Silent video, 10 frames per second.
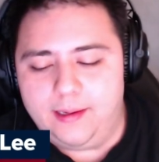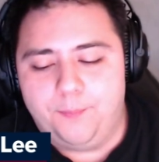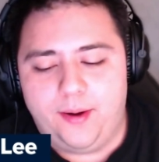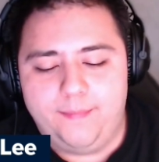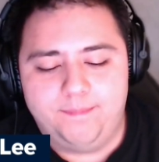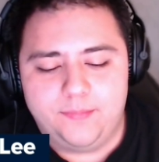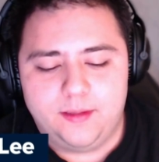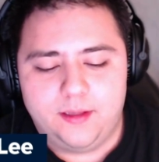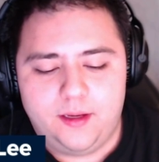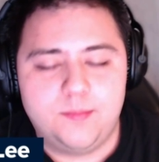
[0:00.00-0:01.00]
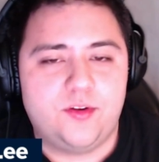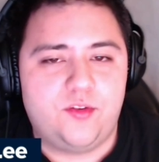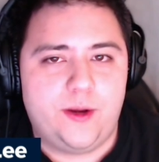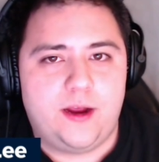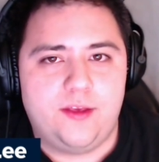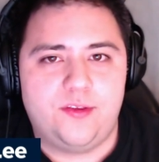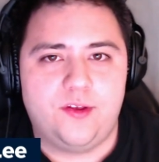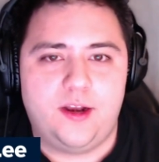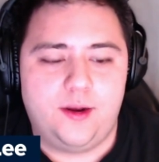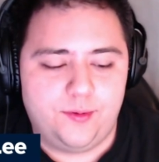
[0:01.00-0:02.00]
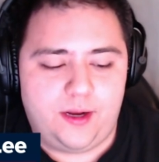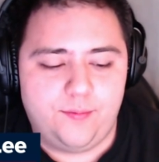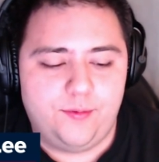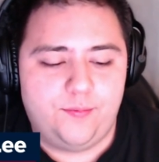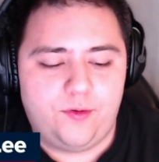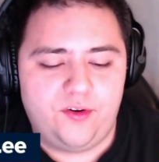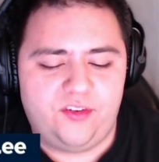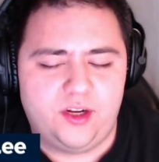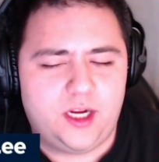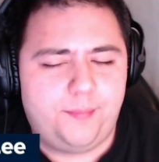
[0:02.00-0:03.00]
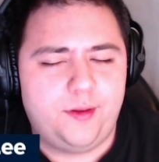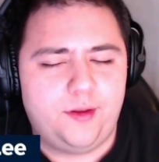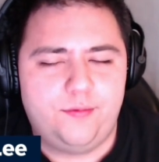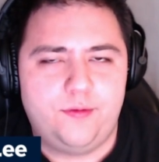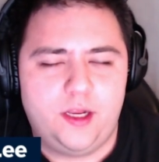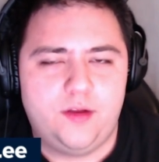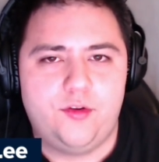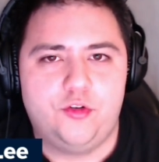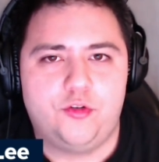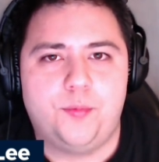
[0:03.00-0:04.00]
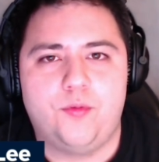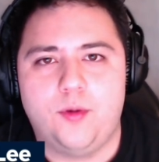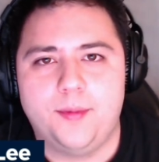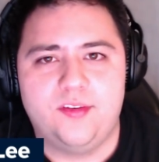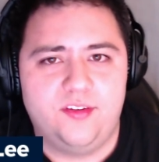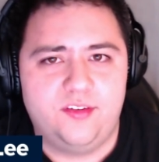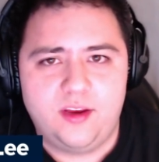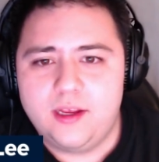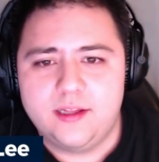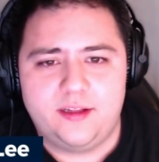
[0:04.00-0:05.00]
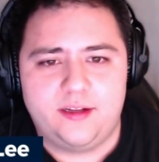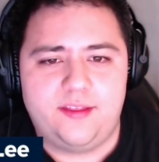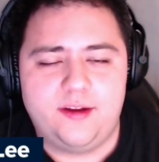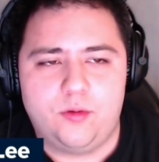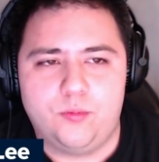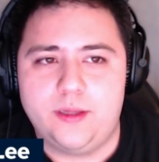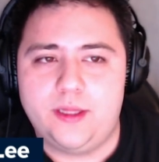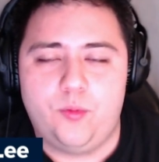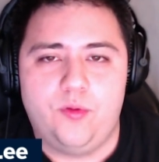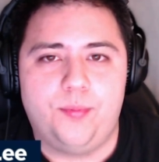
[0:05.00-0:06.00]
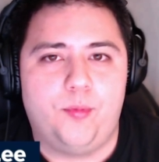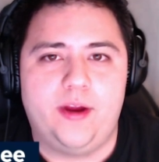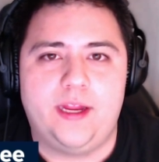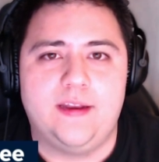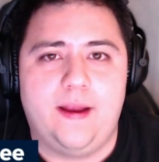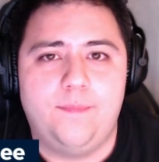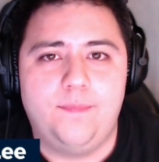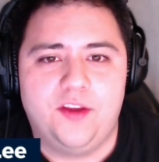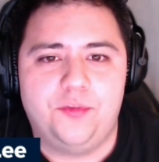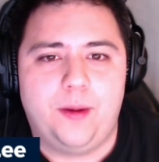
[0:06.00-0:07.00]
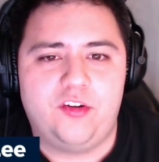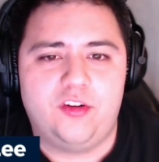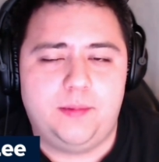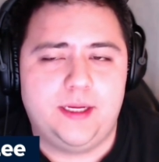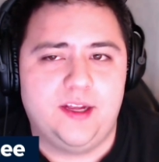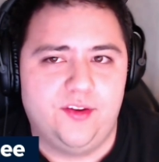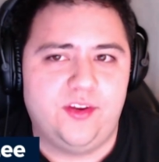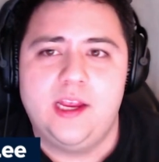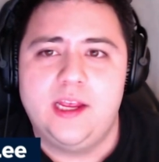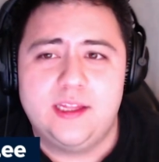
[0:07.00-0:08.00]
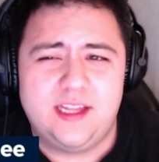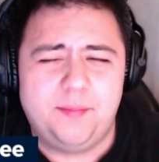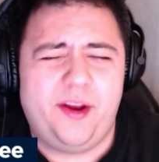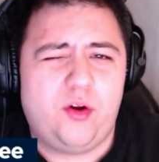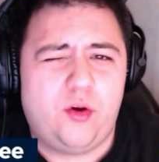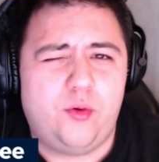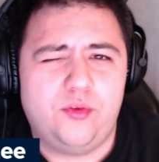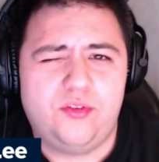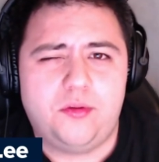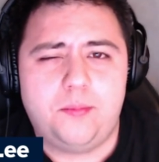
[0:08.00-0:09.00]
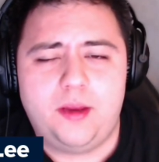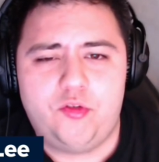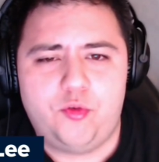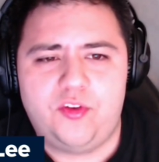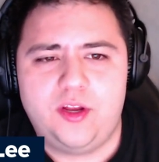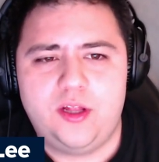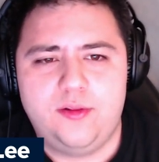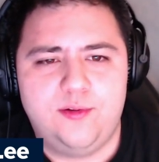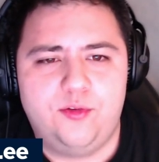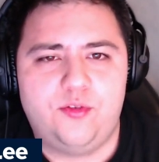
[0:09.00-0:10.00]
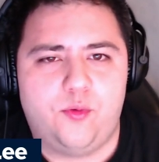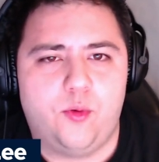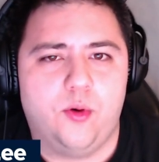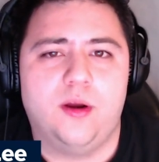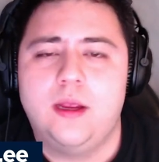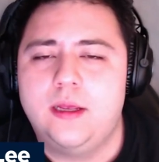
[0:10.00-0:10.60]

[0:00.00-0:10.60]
But in between, I thought that I would focus on a couple of individual performances that I think are really worth breaking down, especially because they might hold some interesting clues for